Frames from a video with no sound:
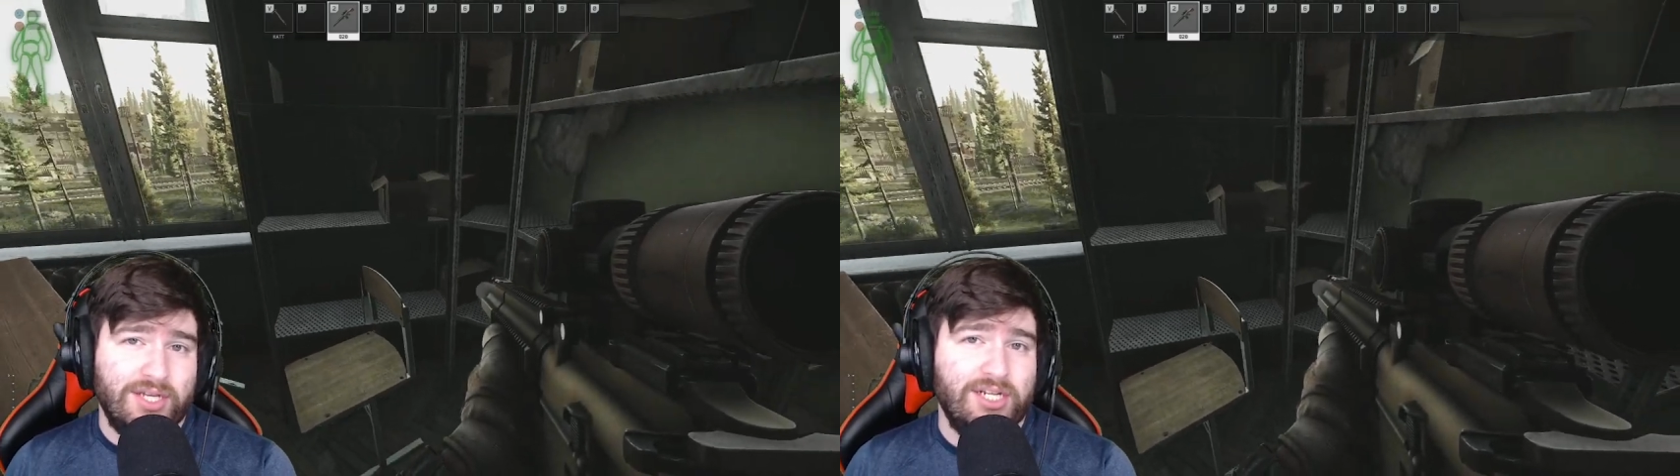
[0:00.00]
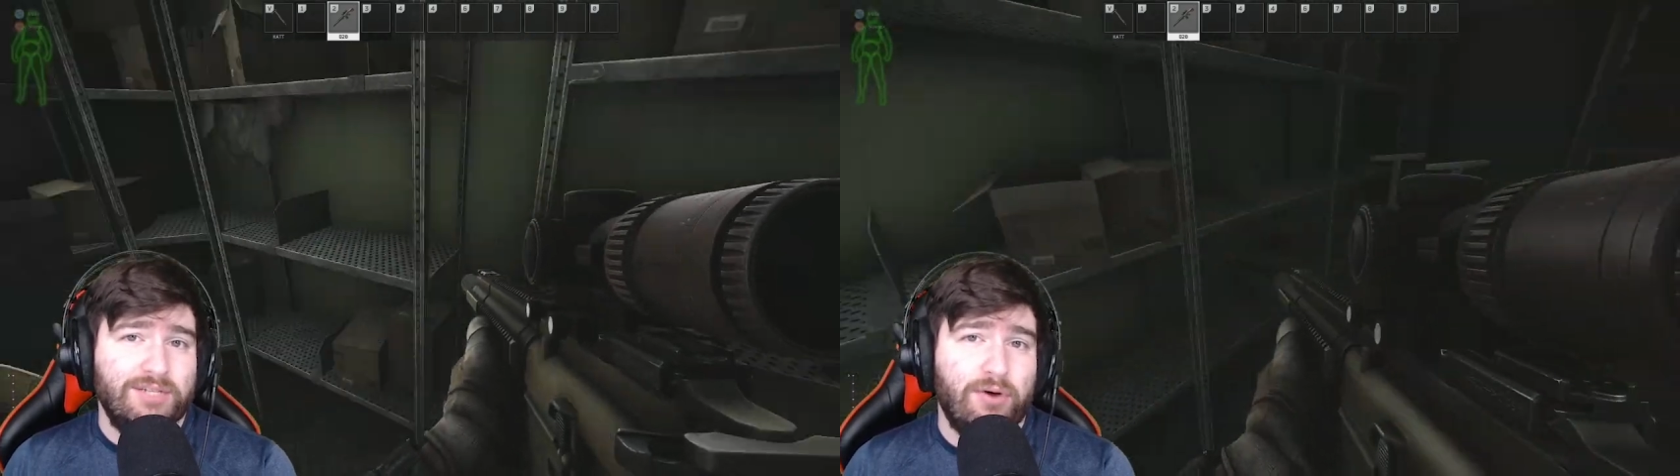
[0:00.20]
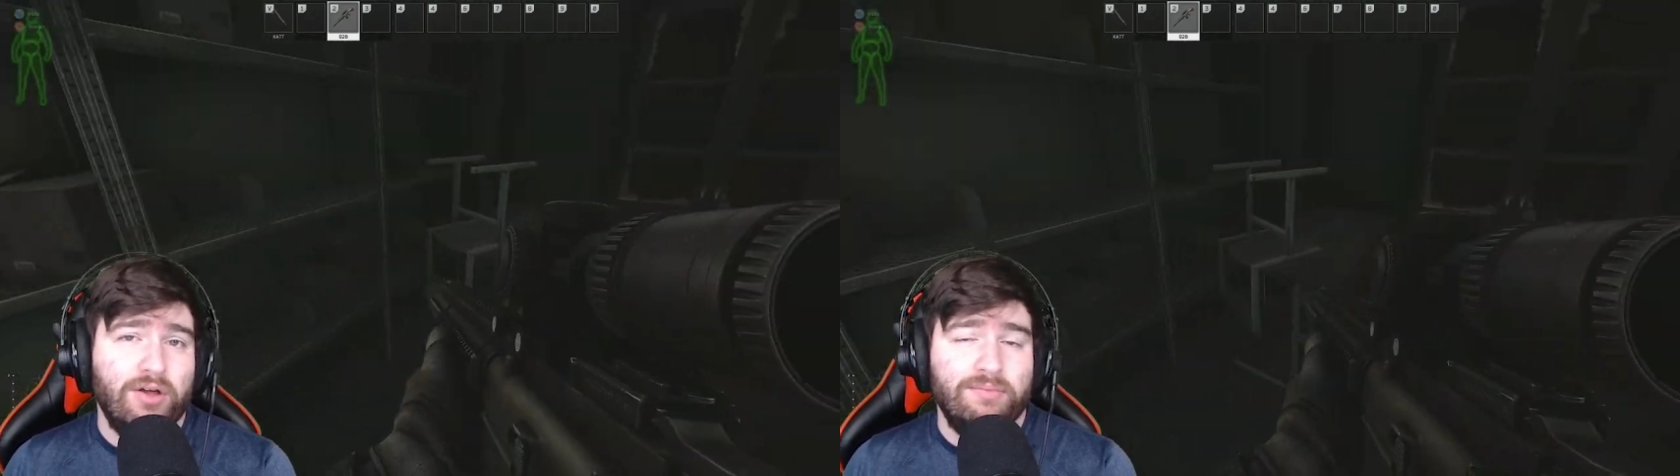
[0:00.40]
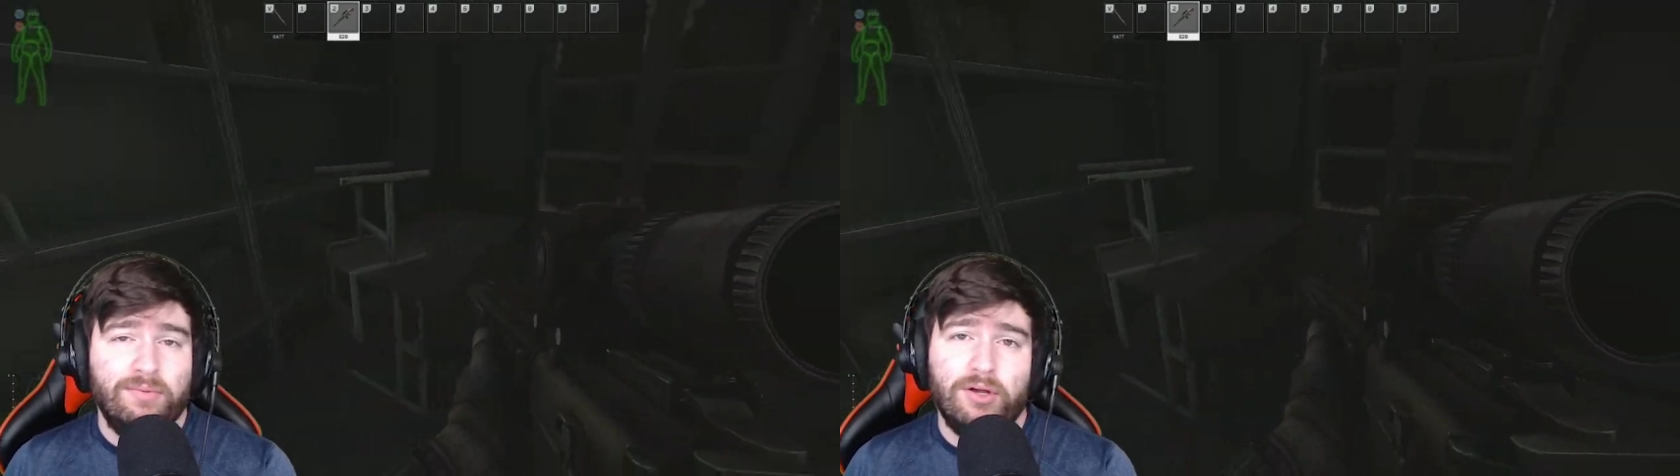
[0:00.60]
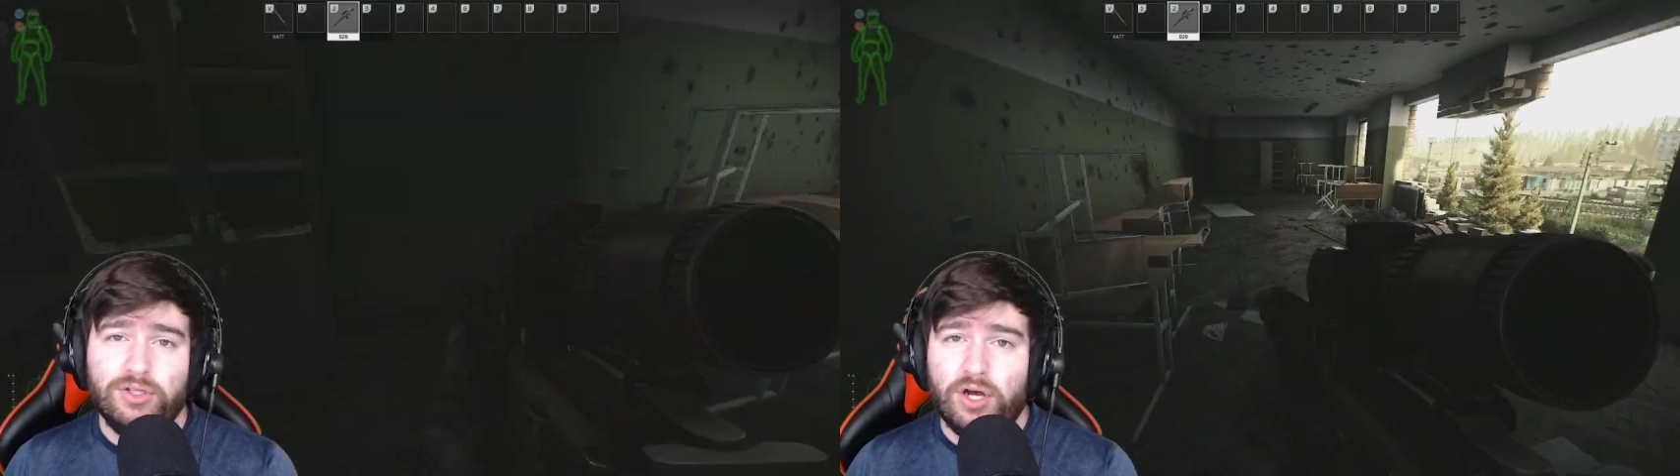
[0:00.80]
going to spawn them
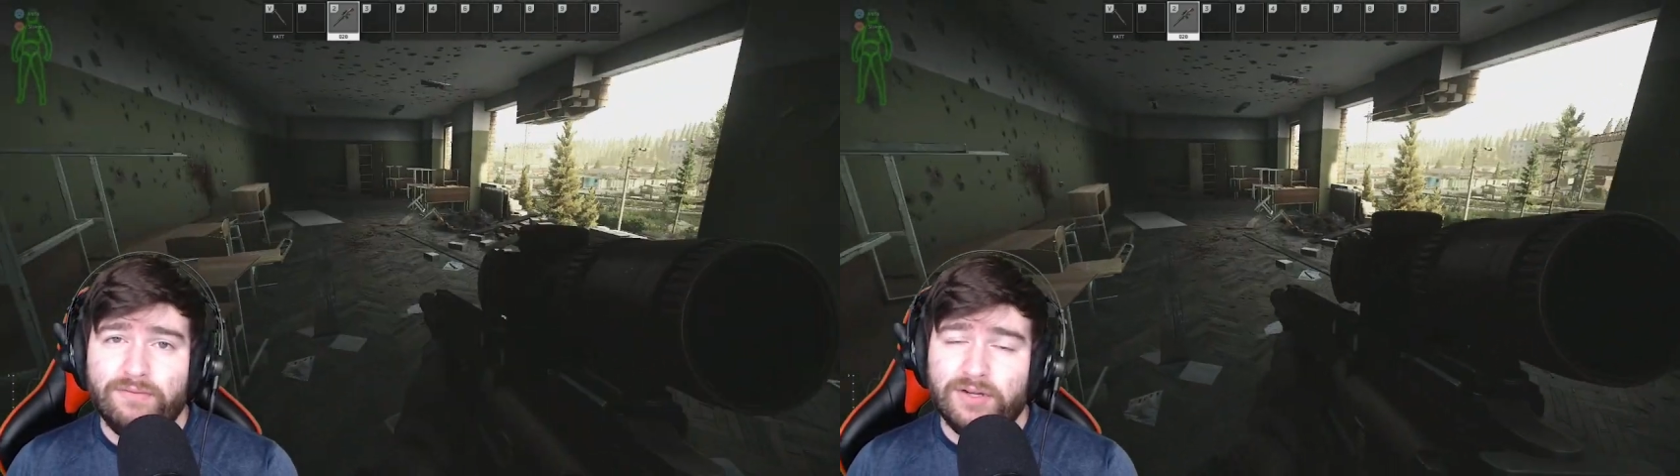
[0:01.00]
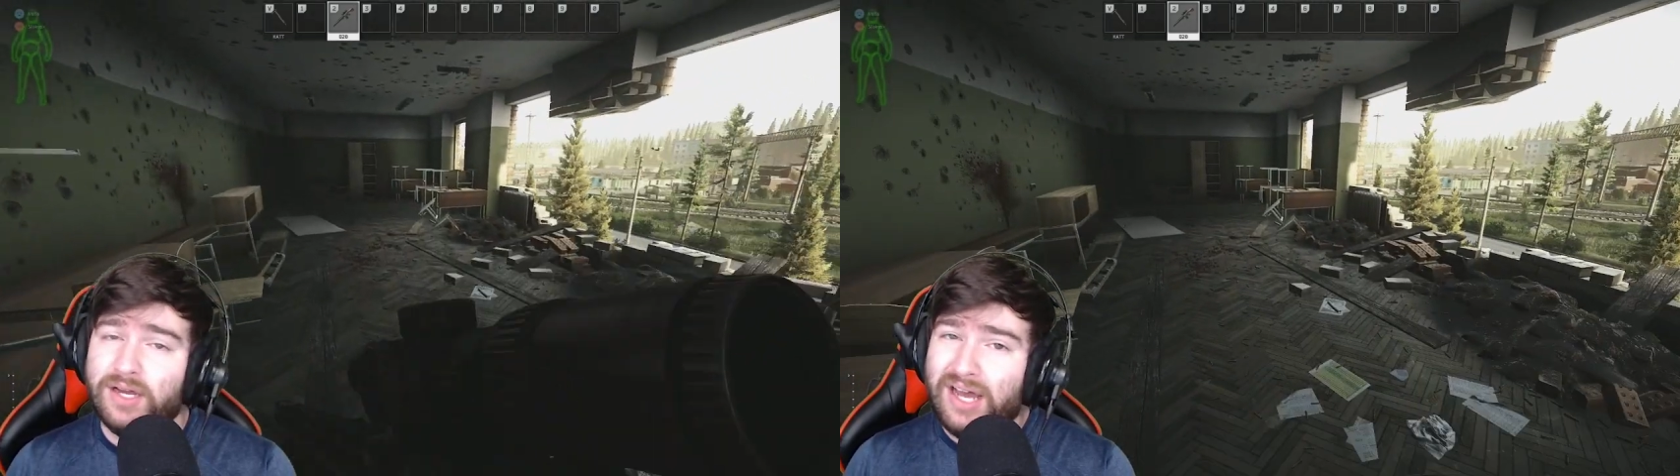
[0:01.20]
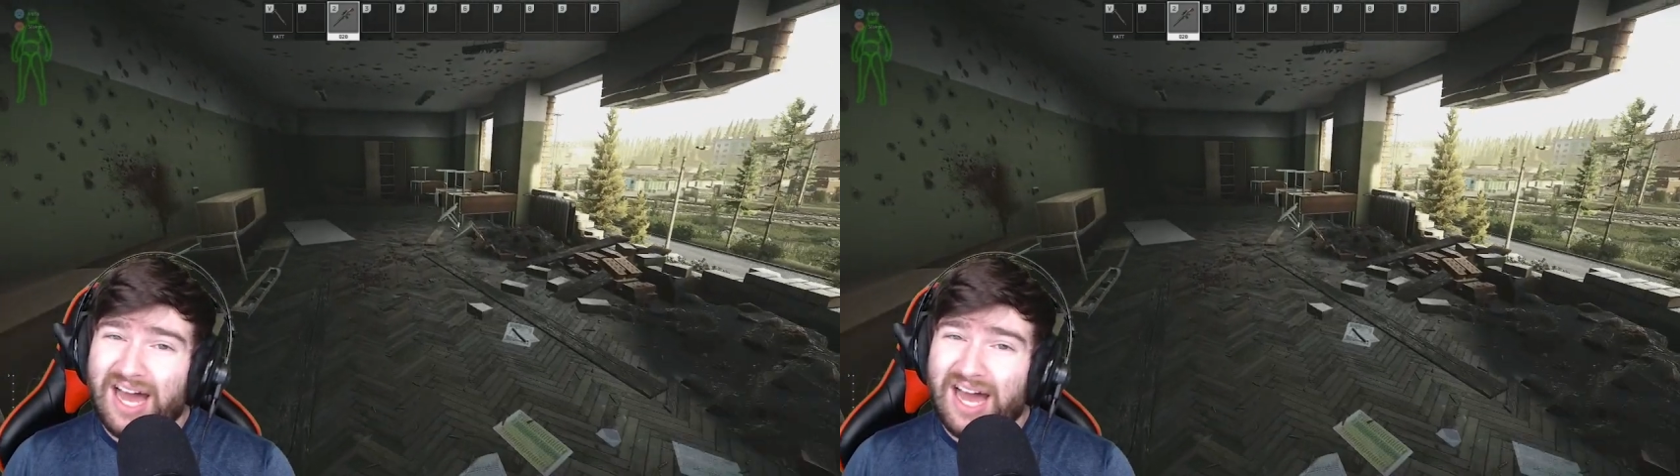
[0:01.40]
the most often.